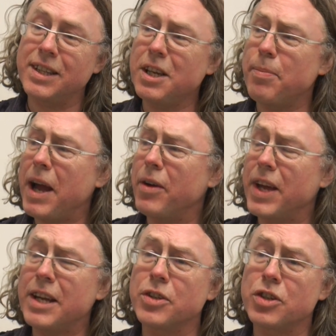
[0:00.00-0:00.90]
Think about
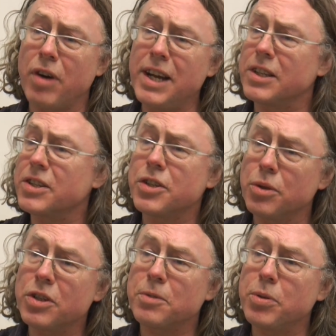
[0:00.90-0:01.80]
their constraints, as you
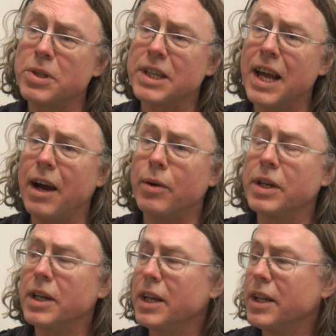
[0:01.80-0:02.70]
were just pointing out.
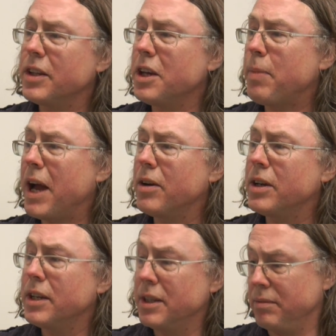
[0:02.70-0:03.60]
Think
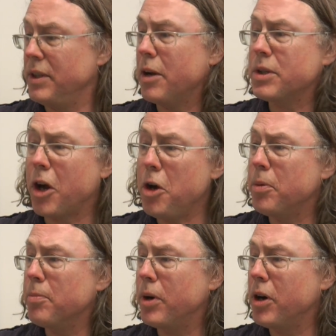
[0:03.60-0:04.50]
about, you know, as
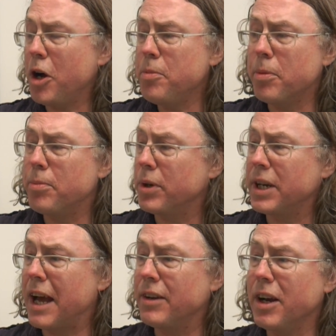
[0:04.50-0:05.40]
Oborne
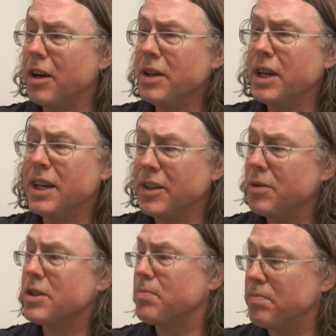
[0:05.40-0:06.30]
pointed out, you know,
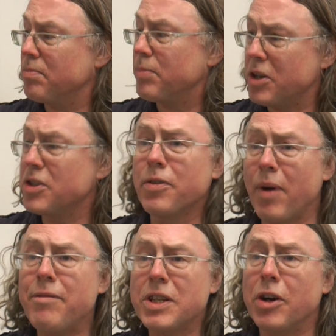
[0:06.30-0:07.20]
because of
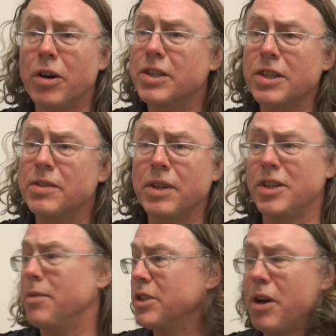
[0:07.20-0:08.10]
your advertisers, there's
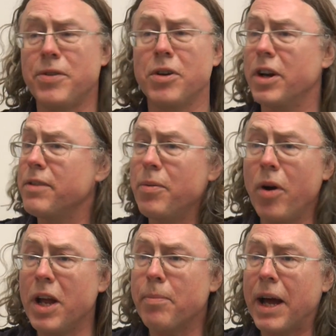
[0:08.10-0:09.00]
some stuff you can't even
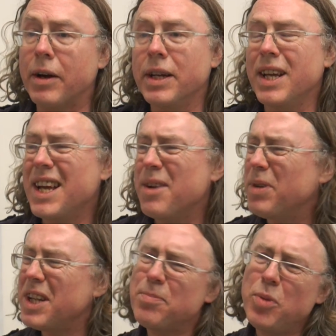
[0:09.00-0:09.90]
write about.
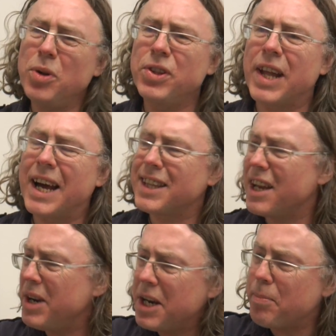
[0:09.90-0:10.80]
But it's more than that.
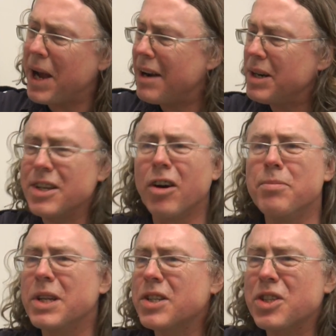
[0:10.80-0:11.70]
They're in a
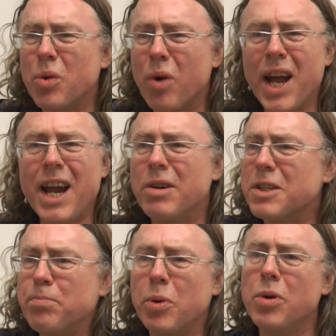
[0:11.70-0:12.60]
paradigm. It's square.
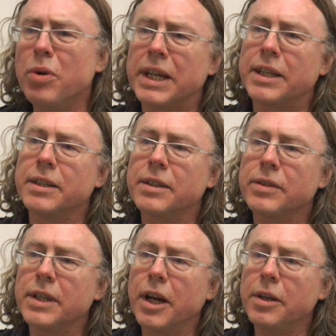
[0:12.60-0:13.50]
It's boring,
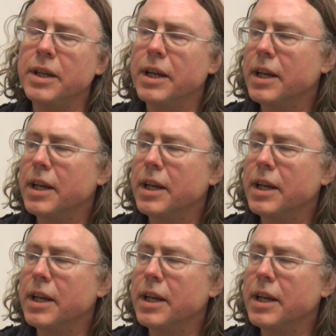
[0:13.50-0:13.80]
you know.